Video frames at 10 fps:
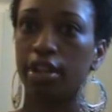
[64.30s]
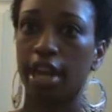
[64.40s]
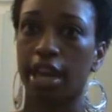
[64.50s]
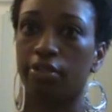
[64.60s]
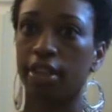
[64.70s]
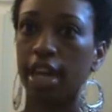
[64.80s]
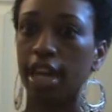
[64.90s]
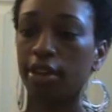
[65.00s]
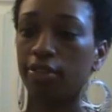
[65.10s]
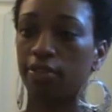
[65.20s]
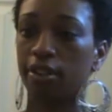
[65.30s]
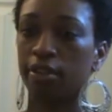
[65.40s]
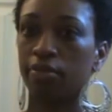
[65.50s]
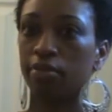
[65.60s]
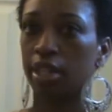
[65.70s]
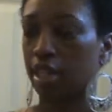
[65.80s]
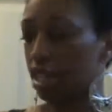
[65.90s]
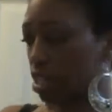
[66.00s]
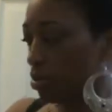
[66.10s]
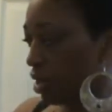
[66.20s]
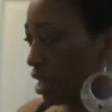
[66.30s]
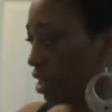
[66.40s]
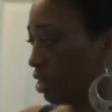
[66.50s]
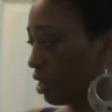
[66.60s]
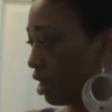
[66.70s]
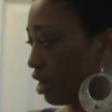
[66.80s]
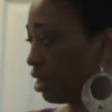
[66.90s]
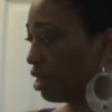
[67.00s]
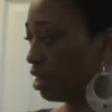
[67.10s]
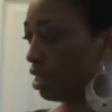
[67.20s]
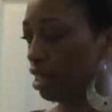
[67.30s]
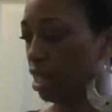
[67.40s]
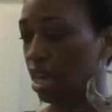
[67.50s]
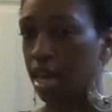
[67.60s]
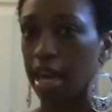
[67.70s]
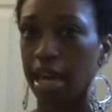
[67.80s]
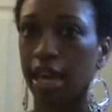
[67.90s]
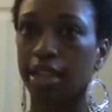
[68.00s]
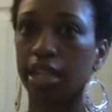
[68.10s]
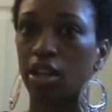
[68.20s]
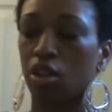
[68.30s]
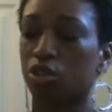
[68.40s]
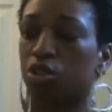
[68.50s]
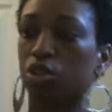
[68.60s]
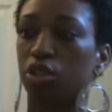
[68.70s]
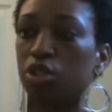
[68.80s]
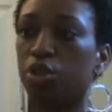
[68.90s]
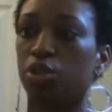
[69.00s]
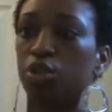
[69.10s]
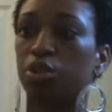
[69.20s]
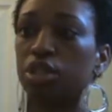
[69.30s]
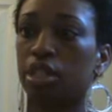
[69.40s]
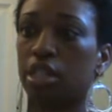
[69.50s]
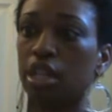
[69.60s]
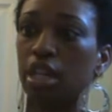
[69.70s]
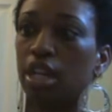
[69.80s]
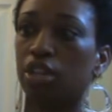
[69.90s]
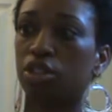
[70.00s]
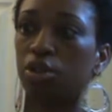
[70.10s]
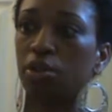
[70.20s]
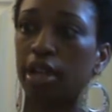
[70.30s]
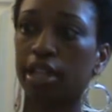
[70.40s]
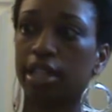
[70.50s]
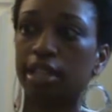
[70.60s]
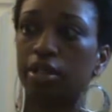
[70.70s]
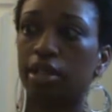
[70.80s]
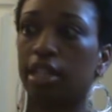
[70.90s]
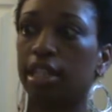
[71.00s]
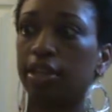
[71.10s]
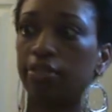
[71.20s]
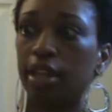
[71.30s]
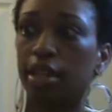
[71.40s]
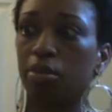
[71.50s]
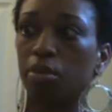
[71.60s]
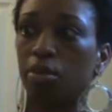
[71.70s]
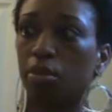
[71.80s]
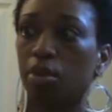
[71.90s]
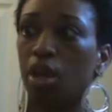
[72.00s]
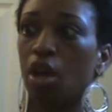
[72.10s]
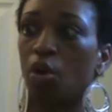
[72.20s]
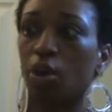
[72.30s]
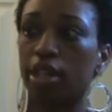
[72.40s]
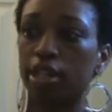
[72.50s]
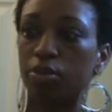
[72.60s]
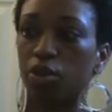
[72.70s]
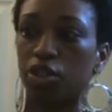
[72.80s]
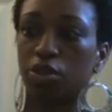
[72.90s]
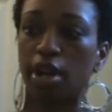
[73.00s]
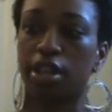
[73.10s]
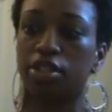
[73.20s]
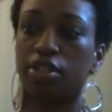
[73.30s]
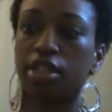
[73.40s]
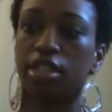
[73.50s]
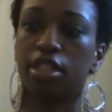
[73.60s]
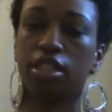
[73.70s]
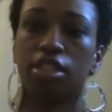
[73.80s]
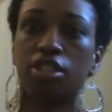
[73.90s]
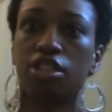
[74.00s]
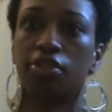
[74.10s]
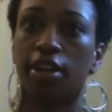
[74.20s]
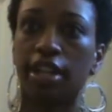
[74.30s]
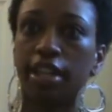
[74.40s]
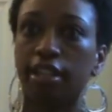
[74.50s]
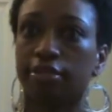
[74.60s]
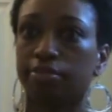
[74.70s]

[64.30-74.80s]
half and half, and I spray that on there. And then I also use a direct leave-in weightless moisturizer, and this is Giovanni.